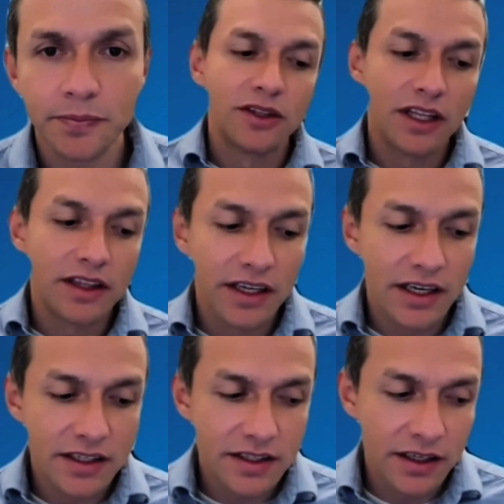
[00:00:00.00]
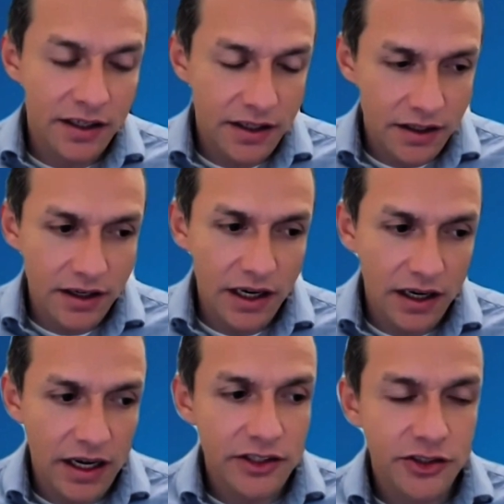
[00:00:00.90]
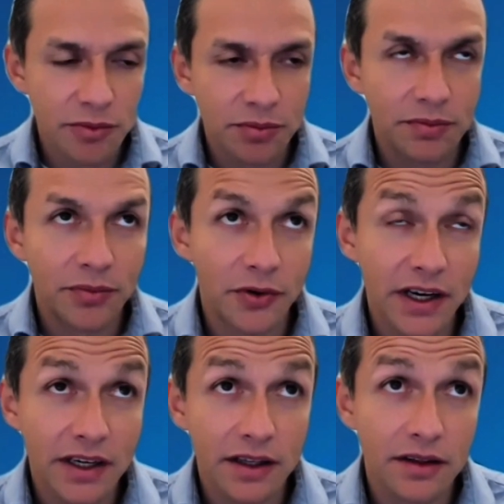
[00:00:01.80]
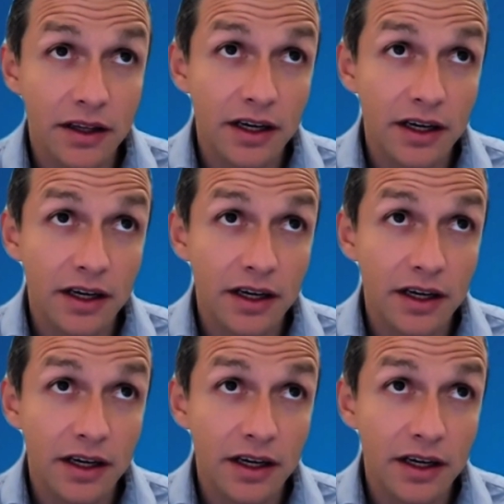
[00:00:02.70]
The data center also provided